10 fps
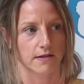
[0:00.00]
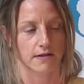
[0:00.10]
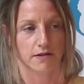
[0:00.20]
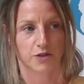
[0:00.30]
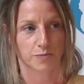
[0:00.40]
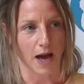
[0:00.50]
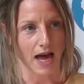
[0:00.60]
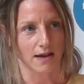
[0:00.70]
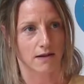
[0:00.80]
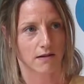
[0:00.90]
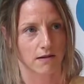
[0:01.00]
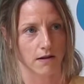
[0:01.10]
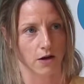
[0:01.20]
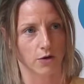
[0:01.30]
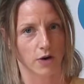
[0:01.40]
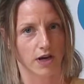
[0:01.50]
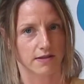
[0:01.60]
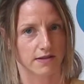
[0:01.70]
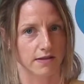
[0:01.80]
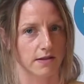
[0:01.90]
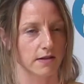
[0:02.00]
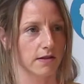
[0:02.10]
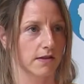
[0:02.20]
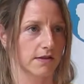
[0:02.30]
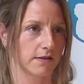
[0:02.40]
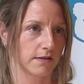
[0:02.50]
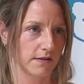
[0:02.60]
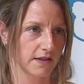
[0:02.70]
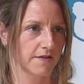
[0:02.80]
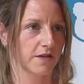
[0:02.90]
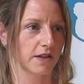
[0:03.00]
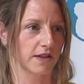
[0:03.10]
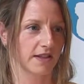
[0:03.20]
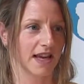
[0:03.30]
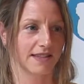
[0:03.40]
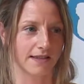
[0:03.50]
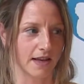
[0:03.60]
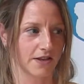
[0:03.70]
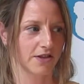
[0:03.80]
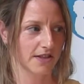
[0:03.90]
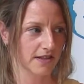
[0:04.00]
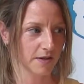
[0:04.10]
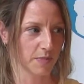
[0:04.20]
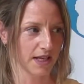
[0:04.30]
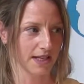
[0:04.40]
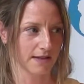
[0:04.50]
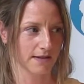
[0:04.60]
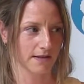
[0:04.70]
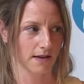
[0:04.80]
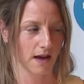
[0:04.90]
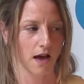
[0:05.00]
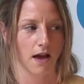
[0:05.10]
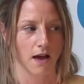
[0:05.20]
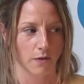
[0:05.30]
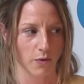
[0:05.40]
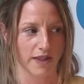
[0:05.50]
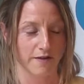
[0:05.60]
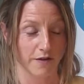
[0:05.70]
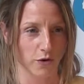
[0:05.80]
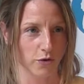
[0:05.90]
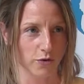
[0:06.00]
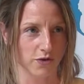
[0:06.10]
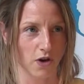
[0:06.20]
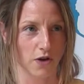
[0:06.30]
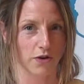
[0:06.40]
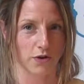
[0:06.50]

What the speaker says: span across different SSH disciplines, with a focus on